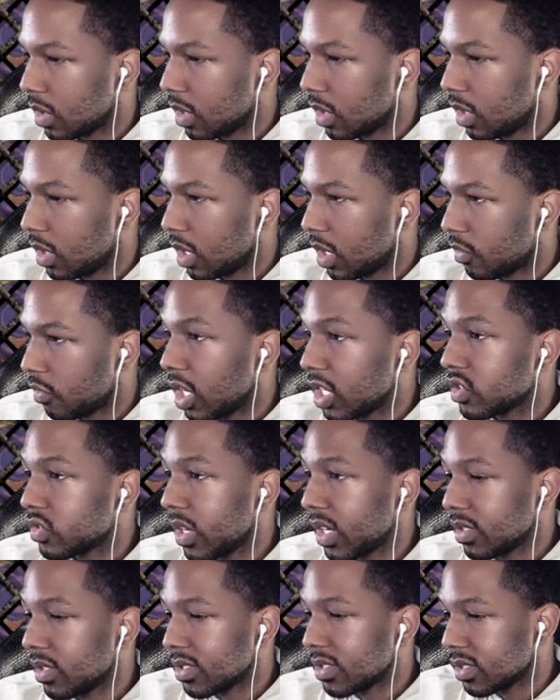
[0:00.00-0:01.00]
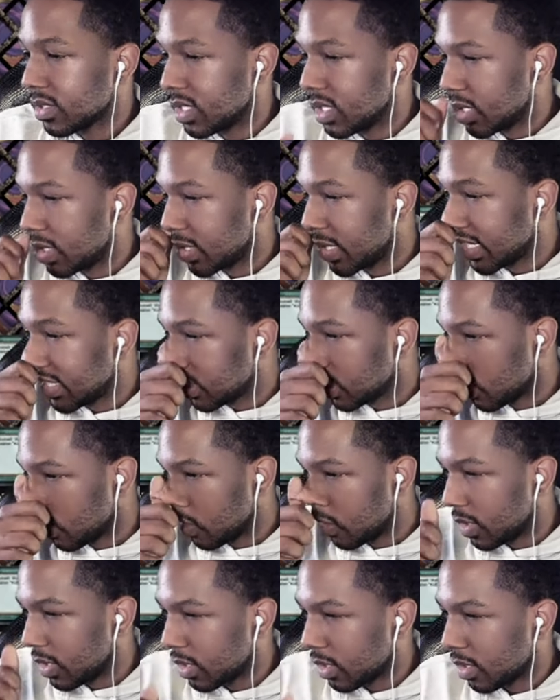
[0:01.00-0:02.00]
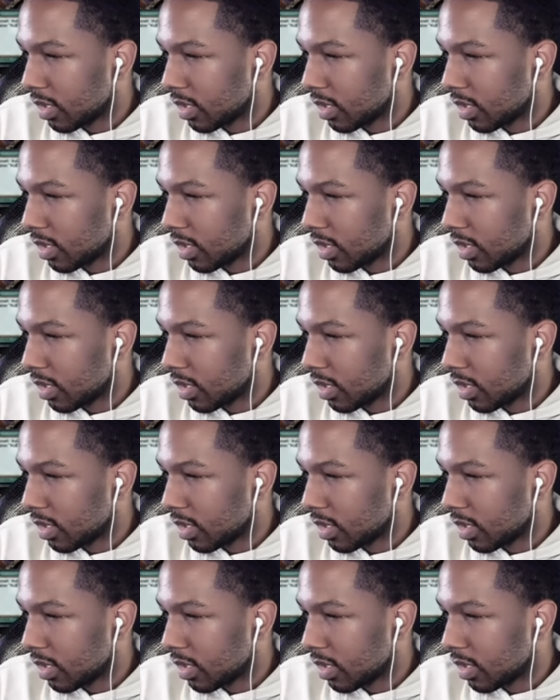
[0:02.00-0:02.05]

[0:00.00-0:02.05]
Uh, Rush Recklessly, that's a good one.